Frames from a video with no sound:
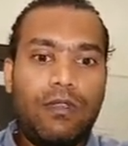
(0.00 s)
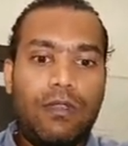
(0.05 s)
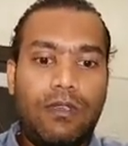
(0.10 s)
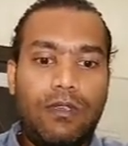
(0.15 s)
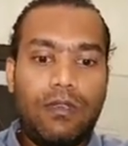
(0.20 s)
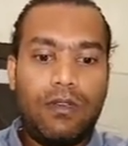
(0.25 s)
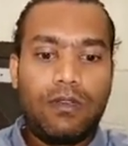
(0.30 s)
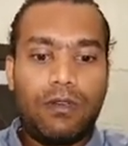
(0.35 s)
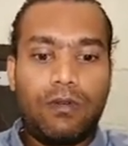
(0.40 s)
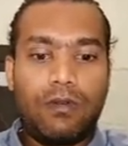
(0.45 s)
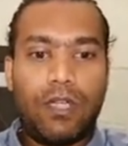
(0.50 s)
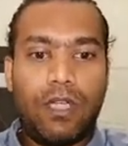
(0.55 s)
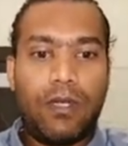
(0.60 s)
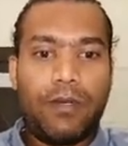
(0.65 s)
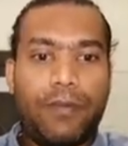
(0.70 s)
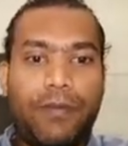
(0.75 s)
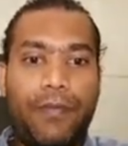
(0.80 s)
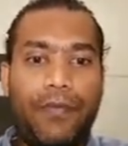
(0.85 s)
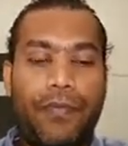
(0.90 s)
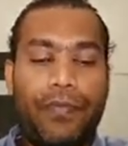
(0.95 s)
Okay,
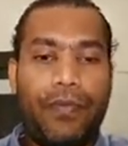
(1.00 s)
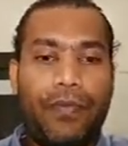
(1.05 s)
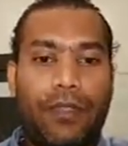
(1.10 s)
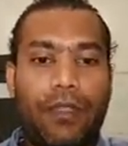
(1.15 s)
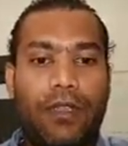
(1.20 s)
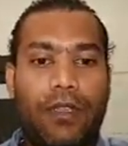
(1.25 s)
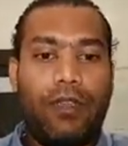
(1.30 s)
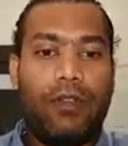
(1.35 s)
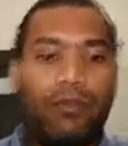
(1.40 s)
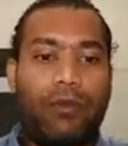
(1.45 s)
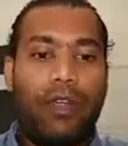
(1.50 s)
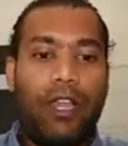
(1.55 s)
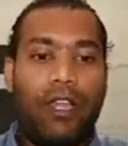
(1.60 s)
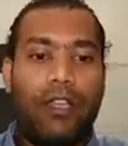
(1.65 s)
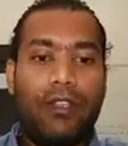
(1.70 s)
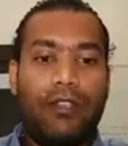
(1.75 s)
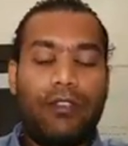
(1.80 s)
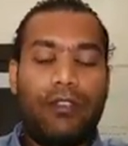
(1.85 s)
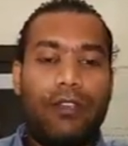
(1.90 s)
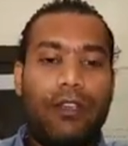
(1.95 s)

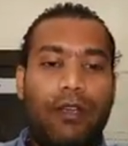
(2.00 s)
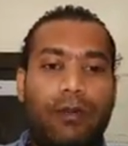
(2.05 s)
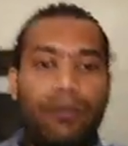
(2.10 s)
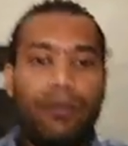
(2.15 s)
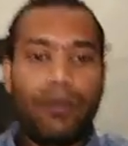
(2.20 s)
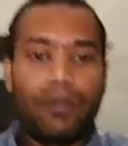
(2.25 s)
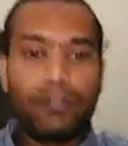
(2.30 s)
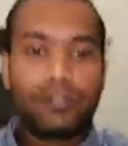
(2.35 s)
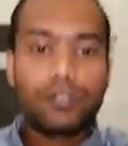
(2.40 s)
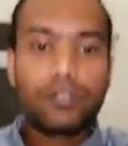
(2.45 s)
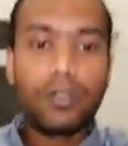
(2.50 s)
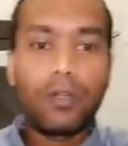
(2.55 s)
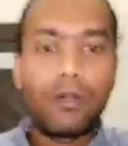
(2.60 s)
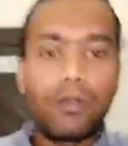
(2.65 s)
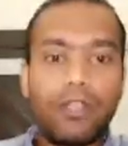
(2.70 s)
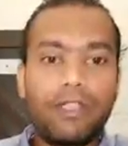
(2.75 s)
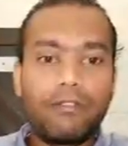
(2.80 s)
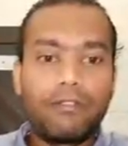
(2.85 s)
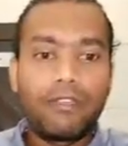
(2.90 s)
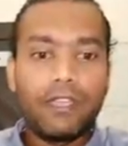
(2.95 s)
great. So I'm not
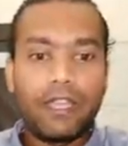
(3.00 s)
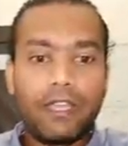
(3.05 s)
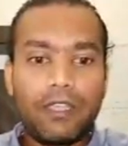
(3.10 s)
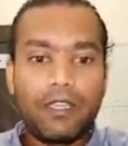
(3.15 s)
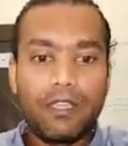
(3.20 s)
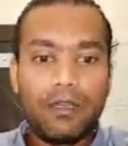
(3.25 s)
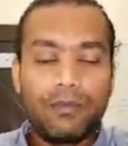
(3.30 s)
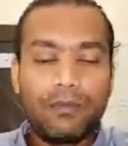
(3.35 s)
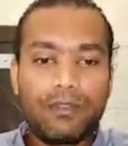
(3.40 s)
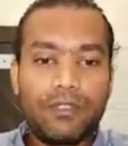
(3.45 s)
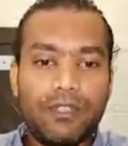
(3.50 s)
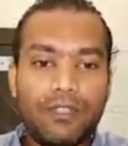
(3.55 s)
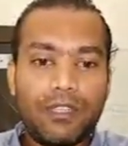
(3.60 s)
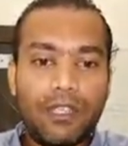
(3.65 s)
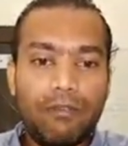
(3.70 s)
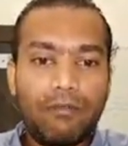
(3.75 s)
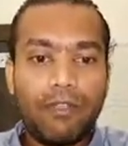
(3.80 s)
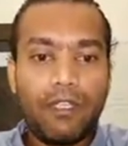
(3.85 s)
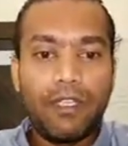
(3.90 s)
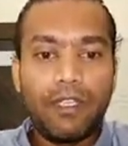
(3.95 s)
sure if that comes in the
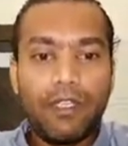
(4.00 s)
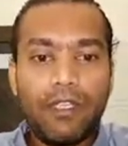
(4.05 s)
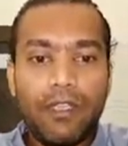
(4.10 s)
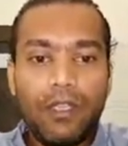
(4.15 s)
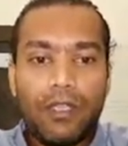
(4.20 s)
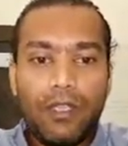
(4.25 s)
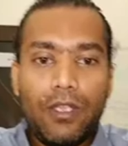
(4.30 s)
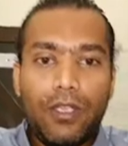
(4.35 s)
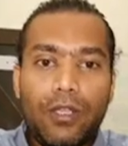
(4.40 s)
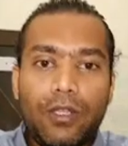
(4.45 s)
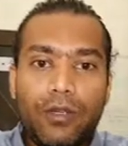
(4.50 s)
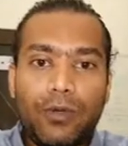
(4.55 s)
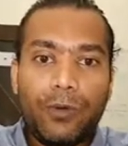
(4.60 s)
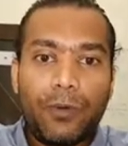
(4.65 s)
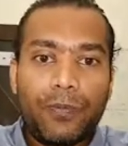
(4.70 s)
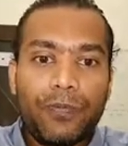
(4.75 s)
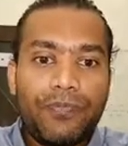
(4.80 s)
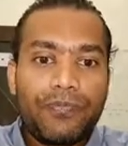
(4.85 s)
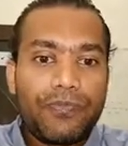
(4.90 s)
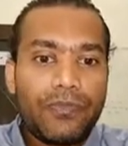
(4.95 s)
same way.
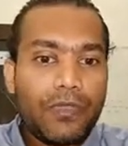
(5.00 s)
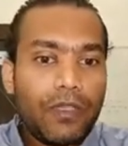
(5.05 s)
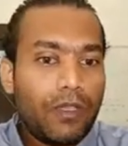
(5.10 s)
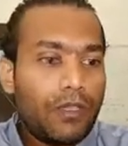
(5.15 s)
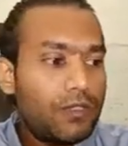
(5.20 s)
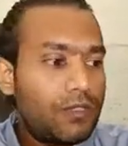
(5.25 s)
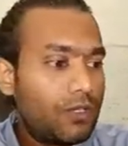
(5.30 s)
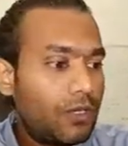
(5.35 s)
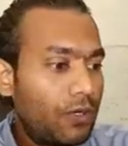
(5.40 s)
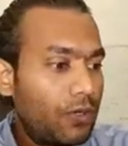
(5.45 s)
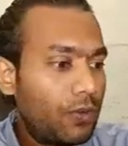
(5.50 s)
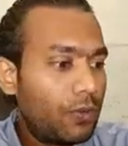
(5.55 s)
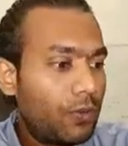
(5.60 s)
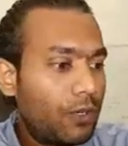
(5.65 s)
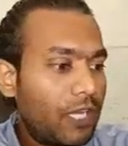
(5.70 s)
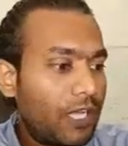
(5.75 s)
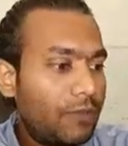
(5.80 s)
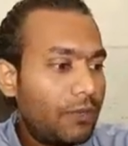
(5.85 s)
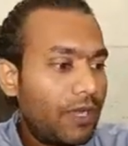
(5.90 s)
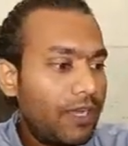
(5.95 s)
Cool. So what
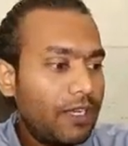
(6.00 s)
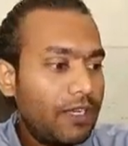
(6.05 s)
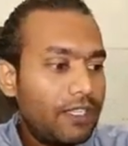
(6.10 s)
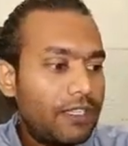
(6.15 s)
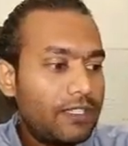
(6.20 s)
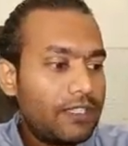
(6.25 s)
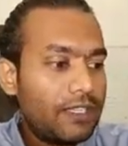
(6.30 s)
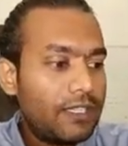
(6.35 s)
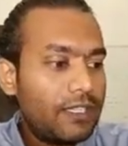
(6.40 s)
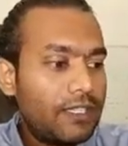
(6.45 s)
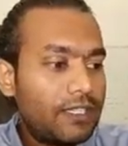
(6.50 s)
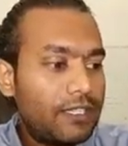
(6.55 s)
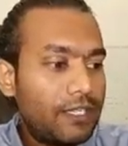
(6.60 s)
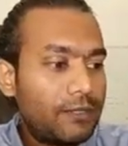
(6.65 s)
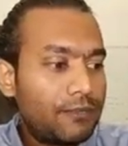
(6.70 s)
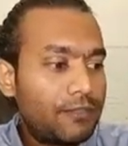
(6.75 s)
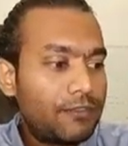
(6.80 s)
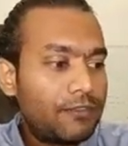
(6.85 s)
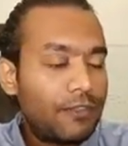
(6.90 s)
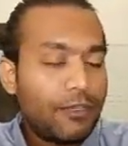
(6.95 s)
I meant is in
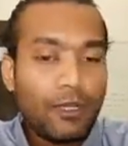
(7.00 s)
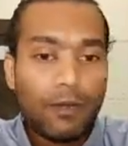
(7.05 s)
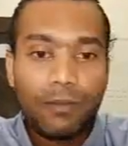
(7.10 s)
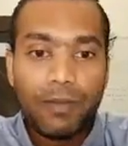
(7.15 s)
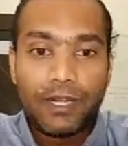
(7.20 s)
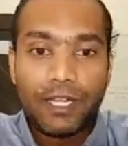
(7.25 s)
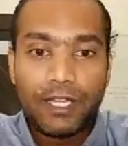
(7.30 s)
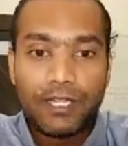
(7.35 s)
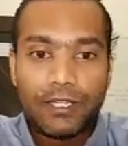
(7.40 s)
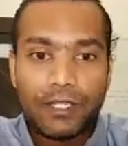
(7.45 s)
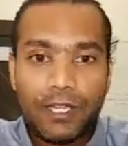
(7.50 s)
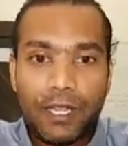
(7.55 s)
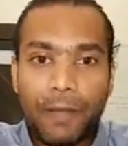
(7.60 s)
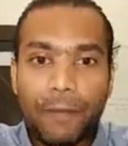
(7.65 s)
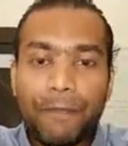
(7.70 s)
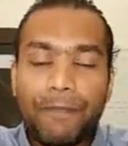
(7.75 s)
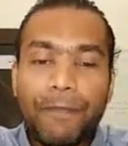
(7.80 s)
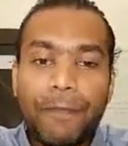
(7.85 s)
terms of the competition, yeah.